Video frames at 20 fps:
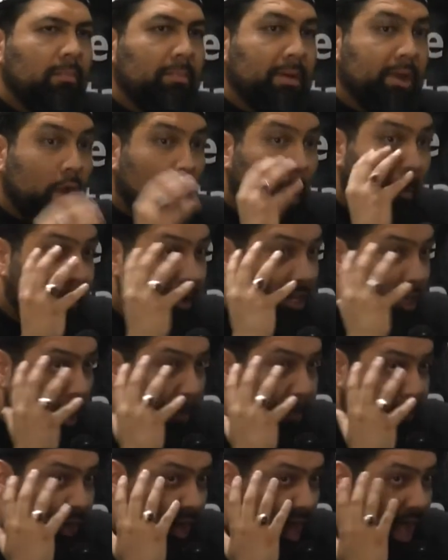But open
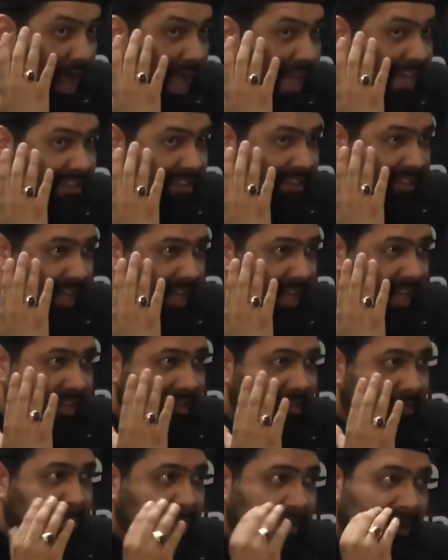up your eyes,
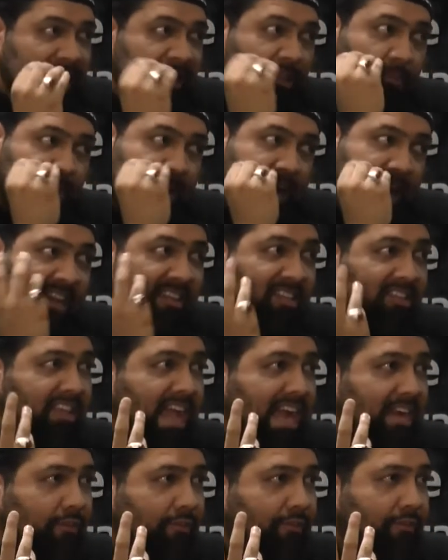guys. Please be
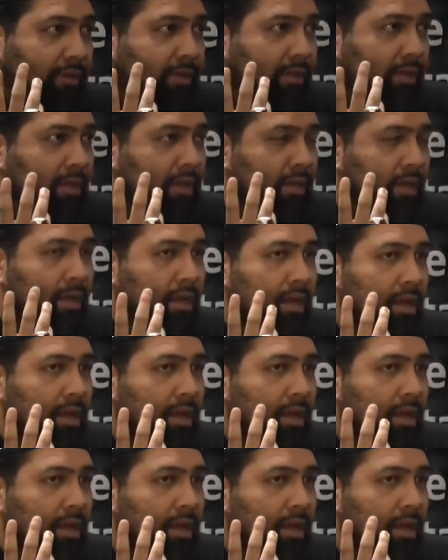insightful.